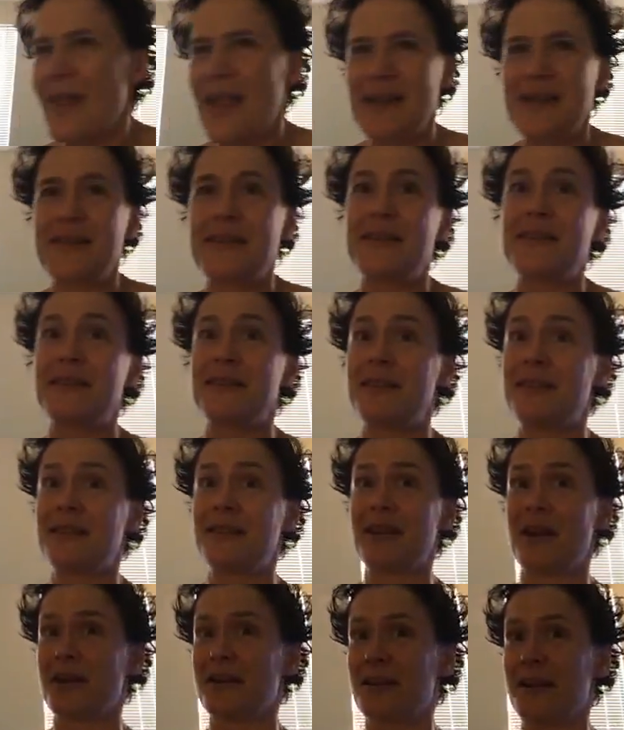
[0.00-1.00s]

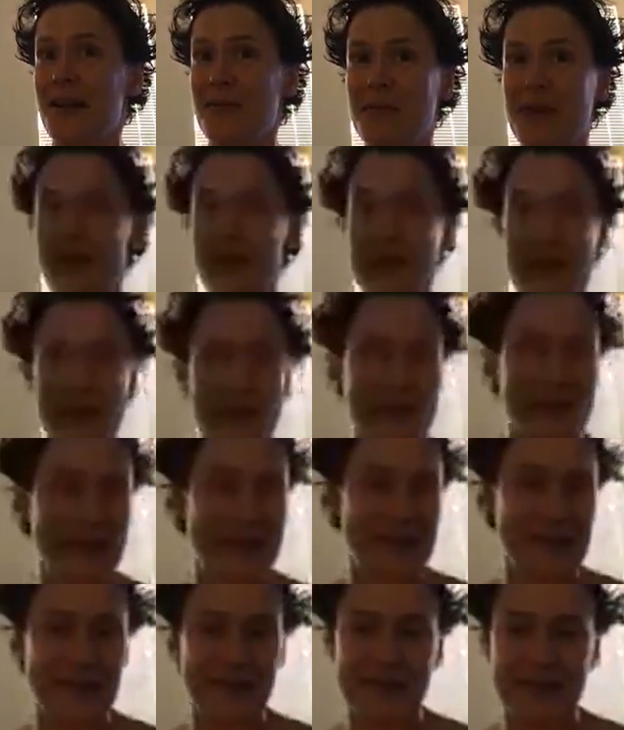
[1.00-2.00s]
Sorry, I'm getting used to
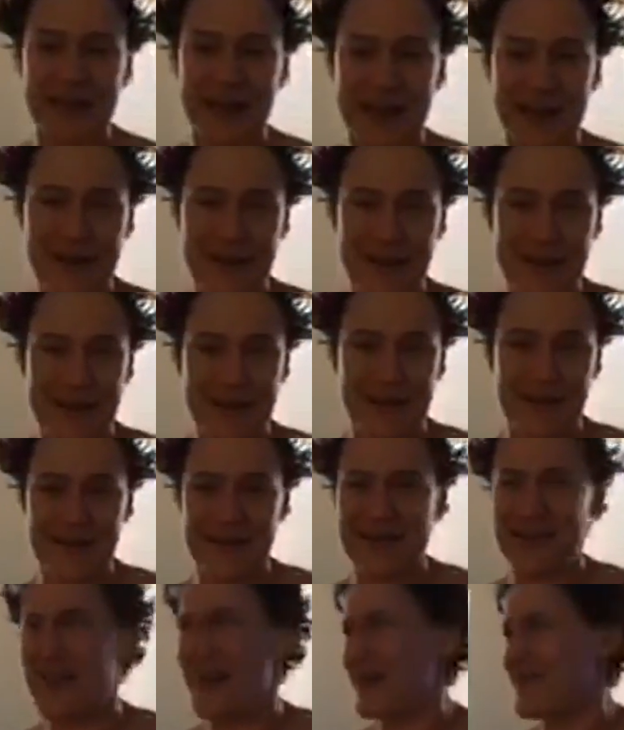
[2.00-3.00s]
this new sound
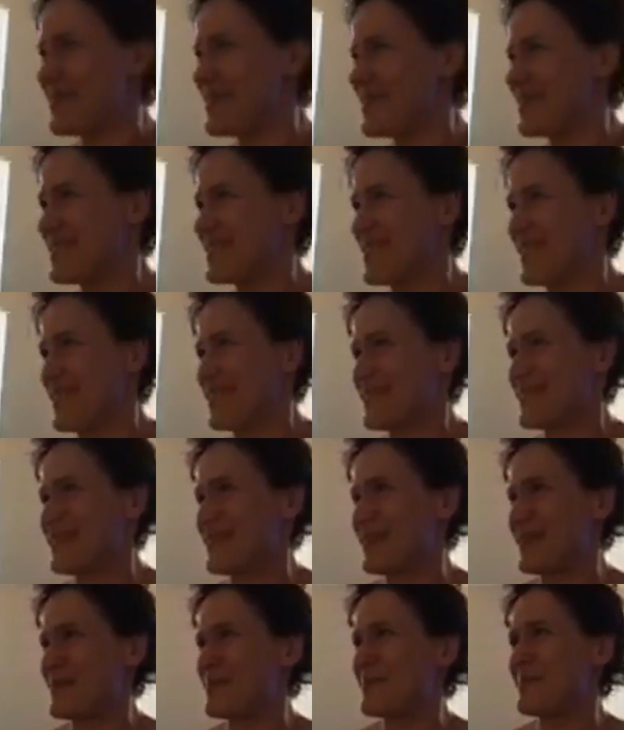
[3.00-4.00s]

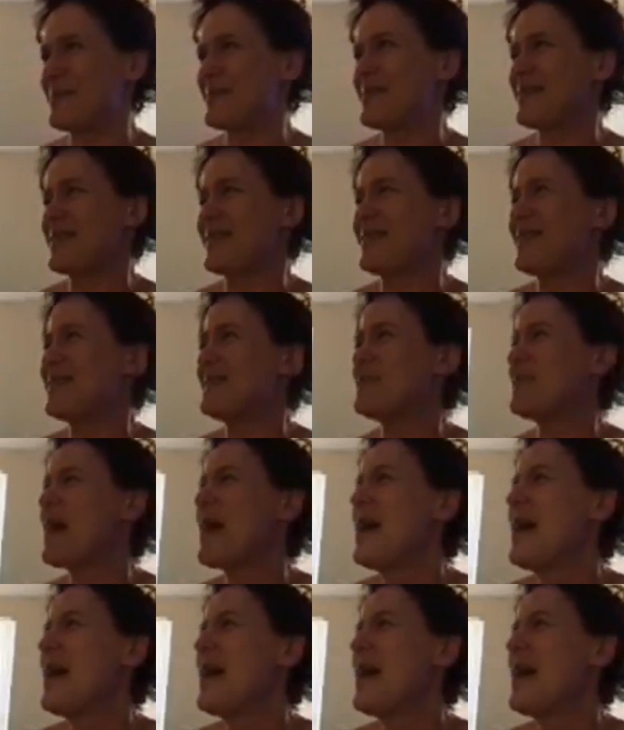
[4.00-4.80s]
setup.